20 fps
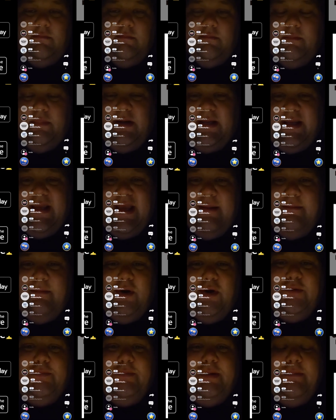But can
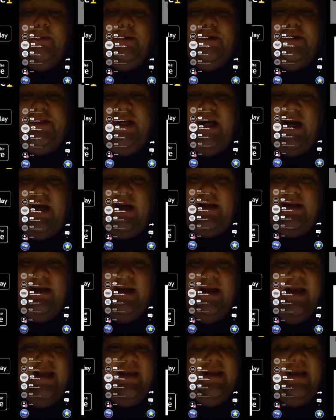most people dunk?
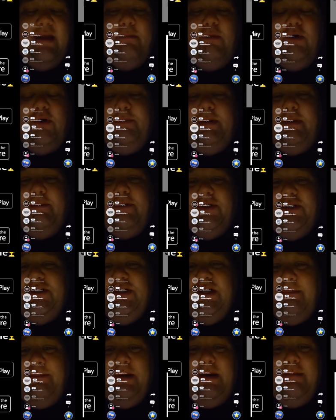Can most people
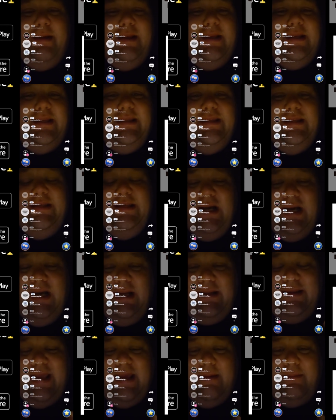jump up and
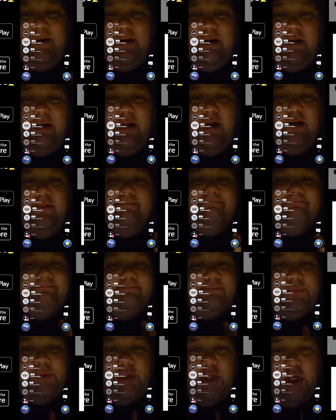dunk that ball?
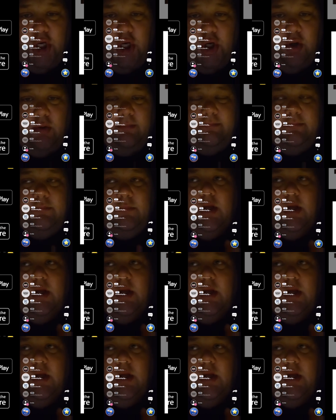No.